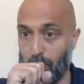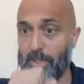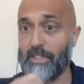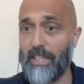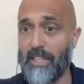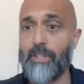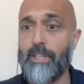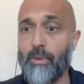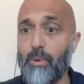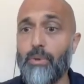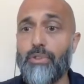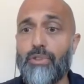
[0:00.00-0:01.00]

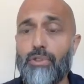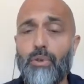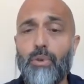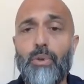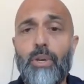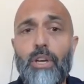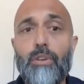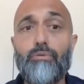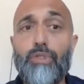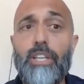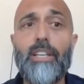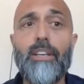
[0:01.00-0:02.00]
etc., in order to
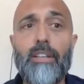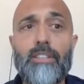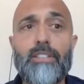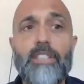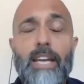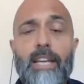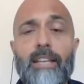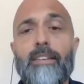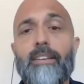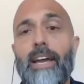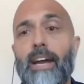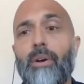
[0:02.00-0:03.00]
really
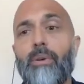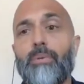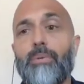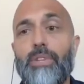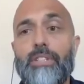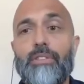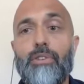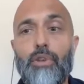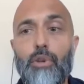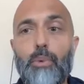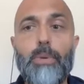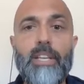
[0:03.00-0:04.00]
understand how this
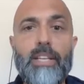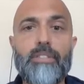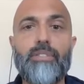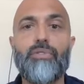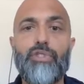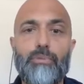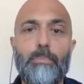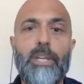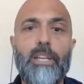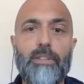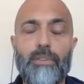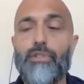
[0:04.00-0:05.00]
new piece of
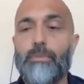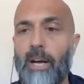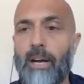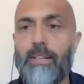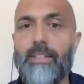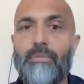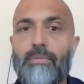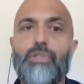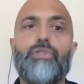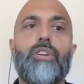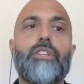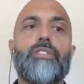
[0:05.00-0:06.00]
smart
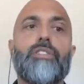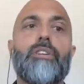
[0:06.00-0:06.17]
infrastructure